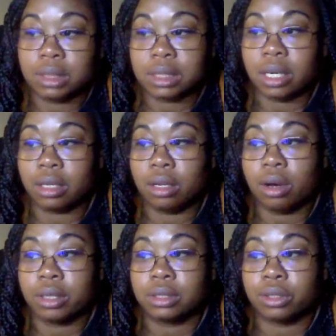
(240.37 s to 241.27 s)
design and
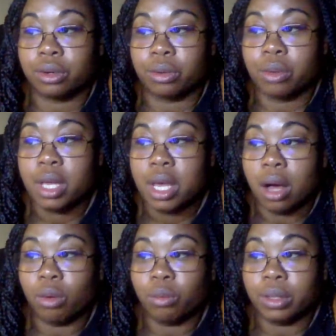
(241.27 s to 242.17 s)
also
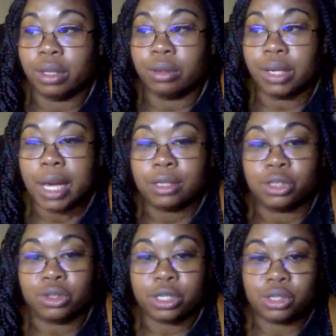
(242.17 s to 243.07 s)
really look at
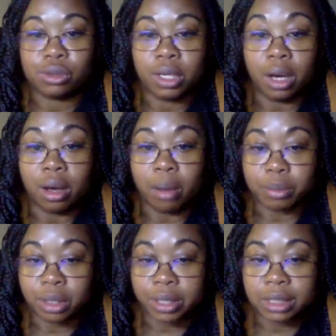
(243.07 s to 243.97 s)
structuring a
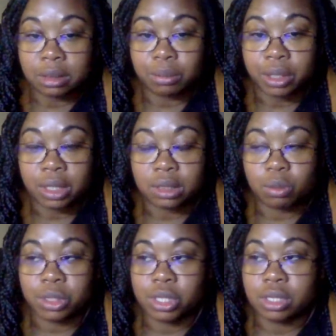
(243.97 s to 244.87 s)
couple of lesson plans,
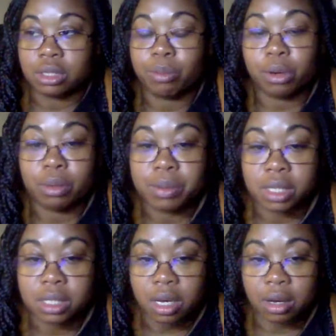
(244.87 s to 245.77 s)
which is the
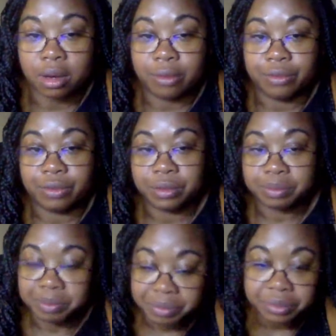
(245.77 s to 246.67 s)
purpose of
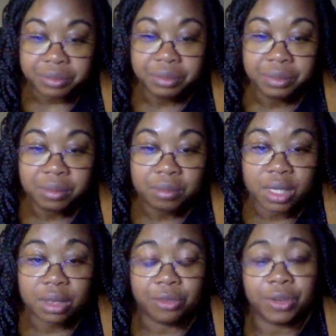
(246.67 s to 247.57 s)

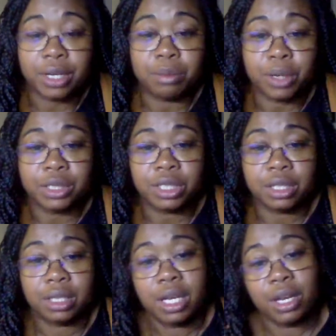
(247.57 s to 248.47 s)
the final
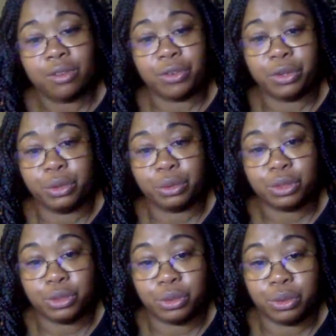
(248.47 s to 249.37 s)
project, for you
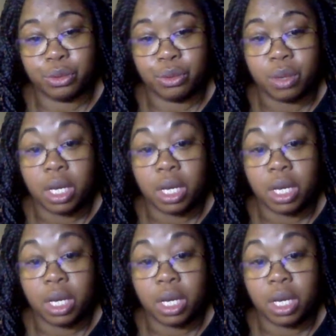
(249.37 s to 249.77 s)
to